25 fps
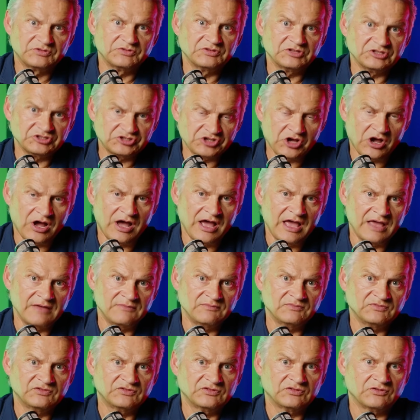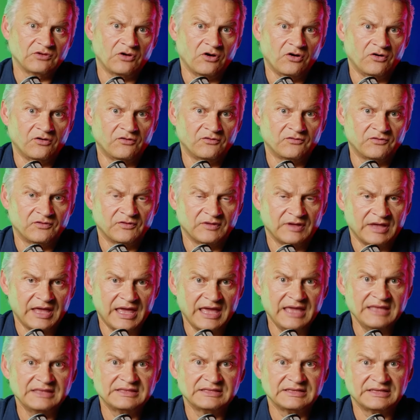to the times of
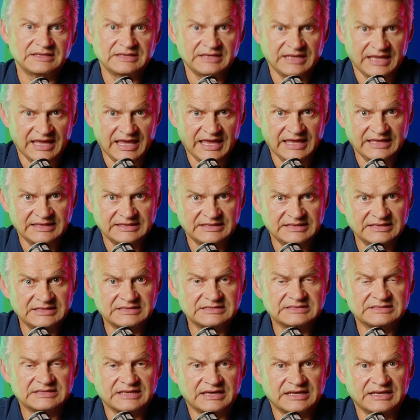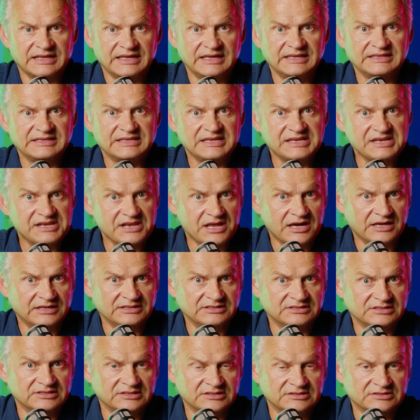1880s and
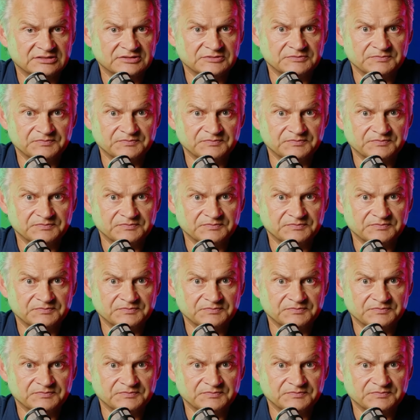1890s.